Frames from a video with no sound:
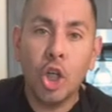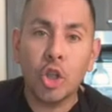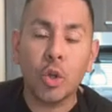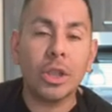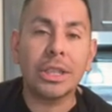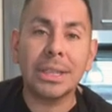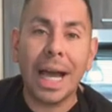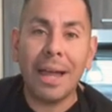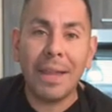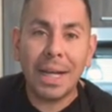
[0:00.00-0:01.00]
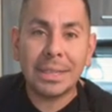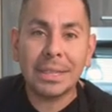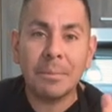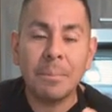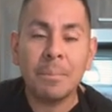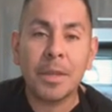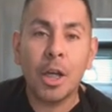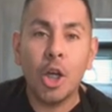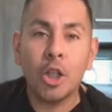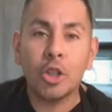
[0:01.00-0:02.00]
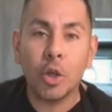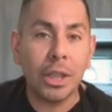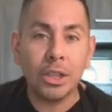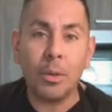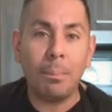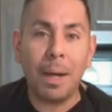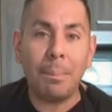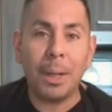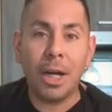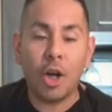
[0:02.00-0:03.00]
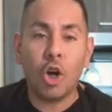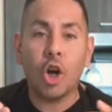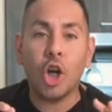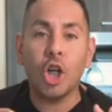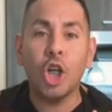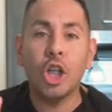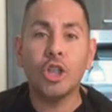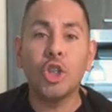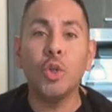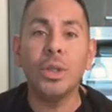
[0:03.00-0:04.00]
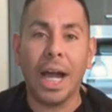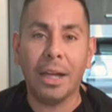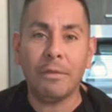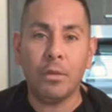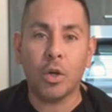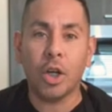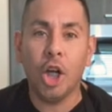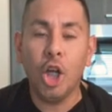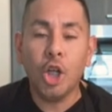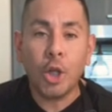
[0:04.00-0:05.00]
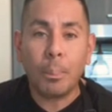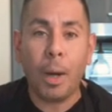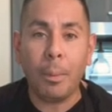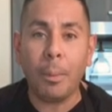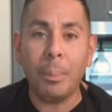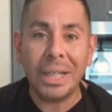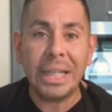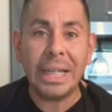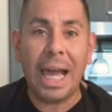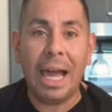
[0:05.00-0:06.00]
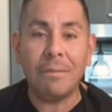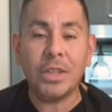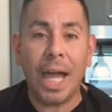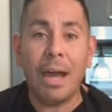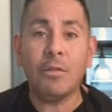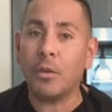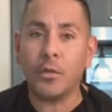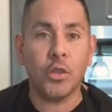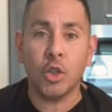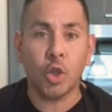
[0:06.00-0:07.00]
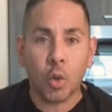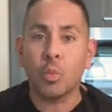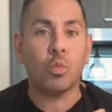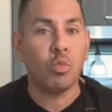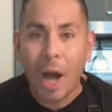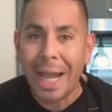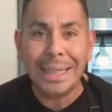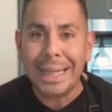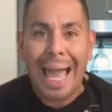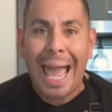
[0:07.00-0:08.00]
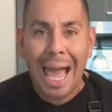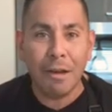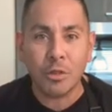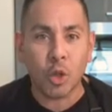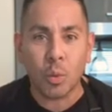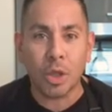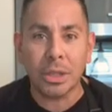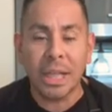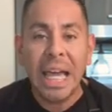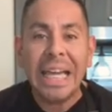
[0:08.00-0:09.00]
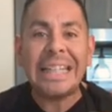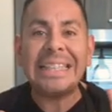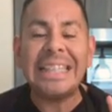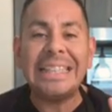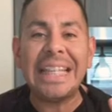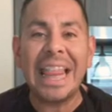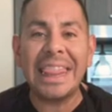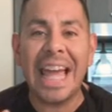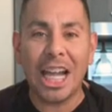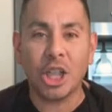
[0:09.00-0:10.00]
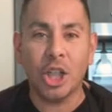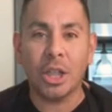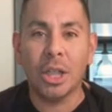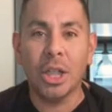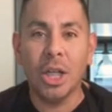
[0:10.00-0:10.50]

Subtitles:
Tostadas, chorizo and papa are to die for. You're probably gonna have to have your funeral right afterwards because it's that good.